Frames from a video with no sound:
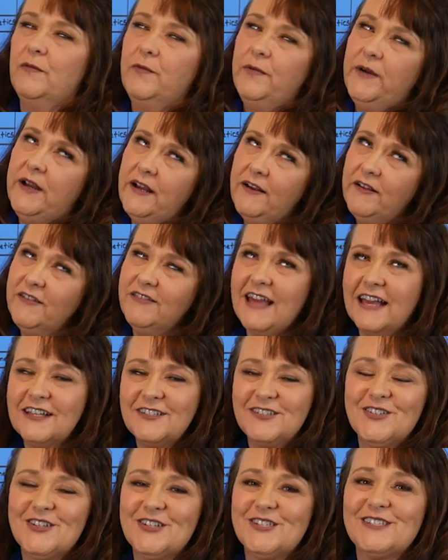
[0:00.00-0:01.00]
Well,
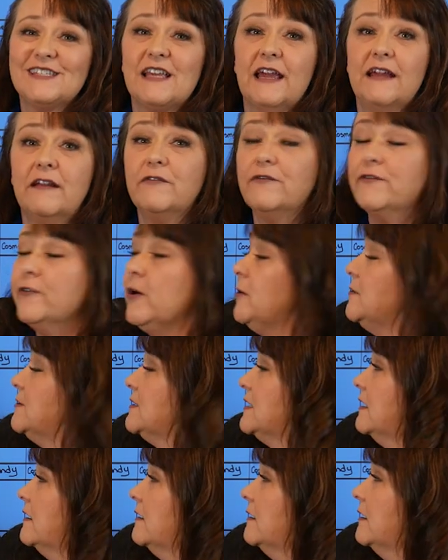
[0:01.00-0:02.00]
that's just like
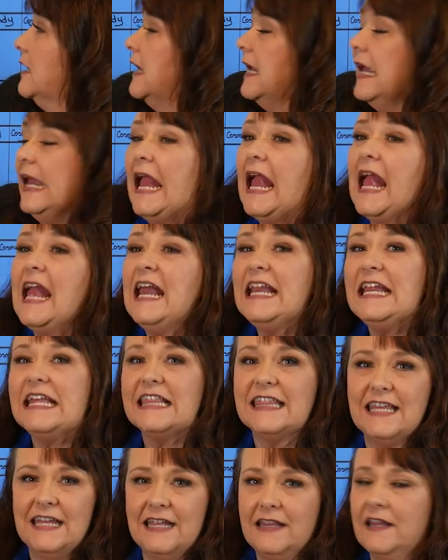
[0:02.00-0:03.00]
frozen.
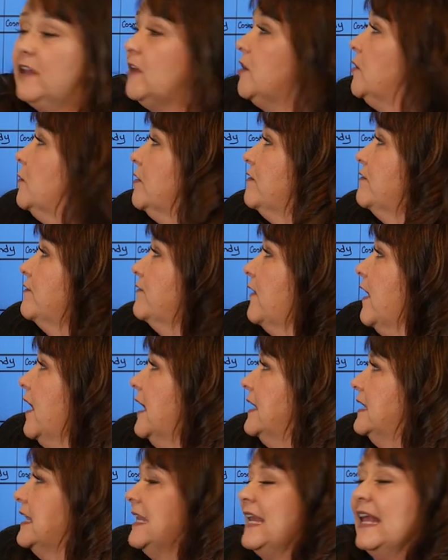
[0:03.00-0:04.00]
Anything that you would
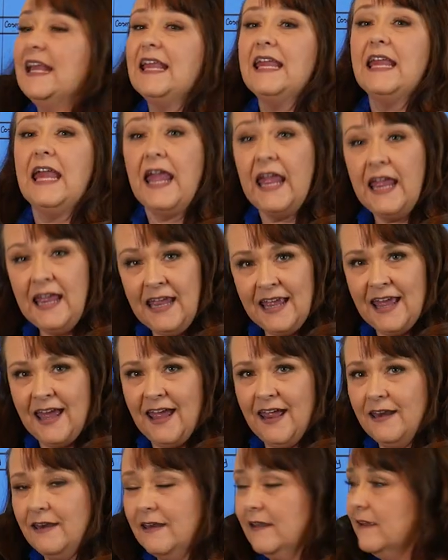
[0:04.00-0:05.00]
find in a
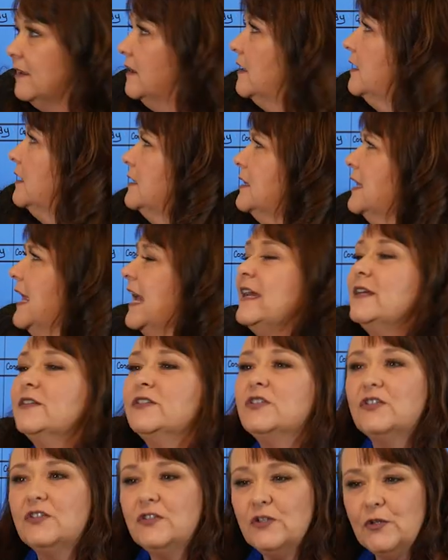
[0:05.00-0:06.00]
can, like
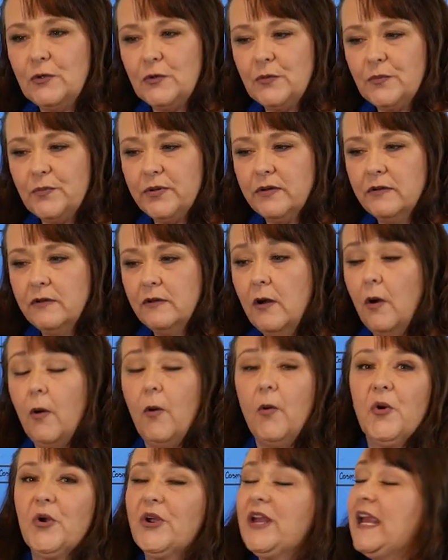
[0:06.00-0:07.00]
soup
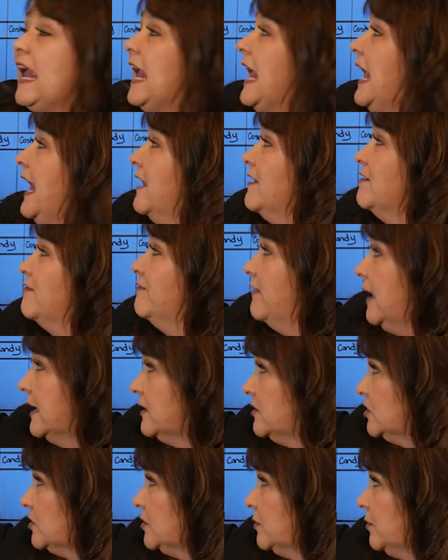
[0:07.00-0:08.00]
or canned
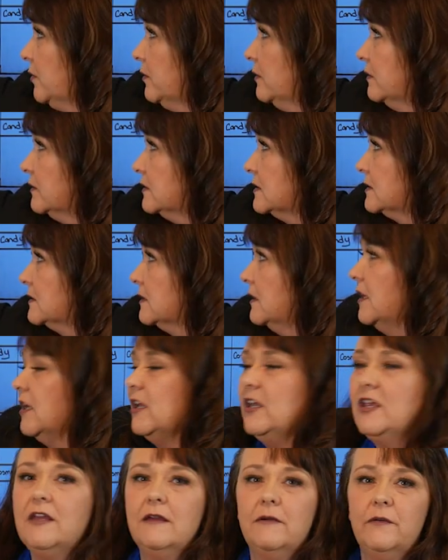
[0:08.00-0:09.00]
vegetables,
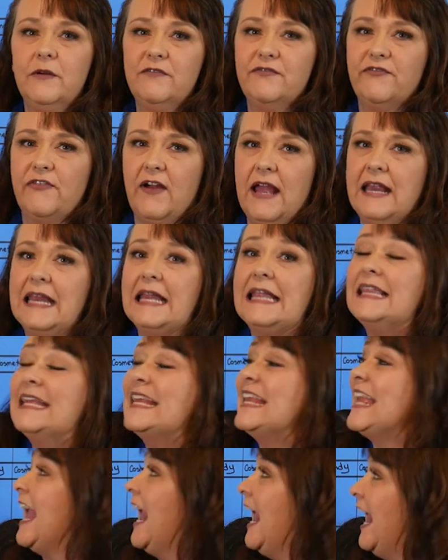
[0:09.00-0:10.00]
you would find in the
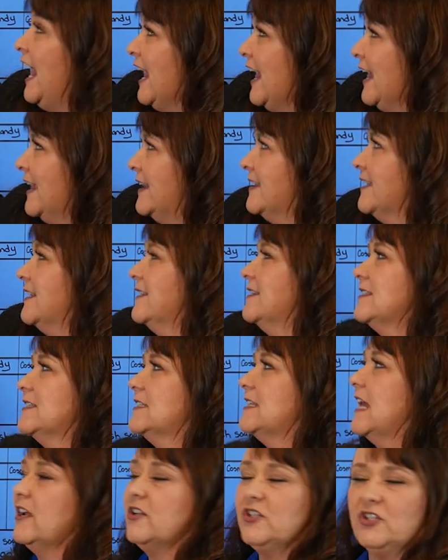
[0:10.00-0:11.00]
canned
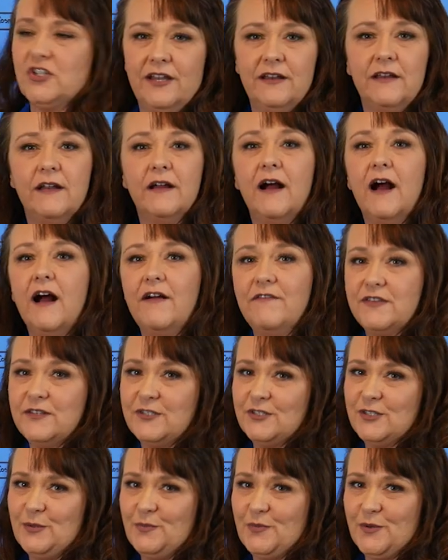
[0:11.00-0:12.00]
section of the
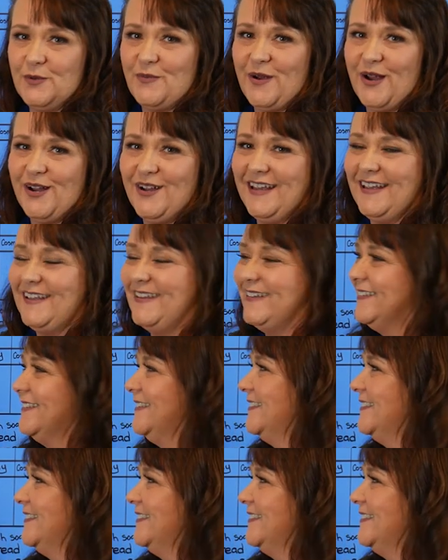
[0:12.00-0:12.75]
supermarket.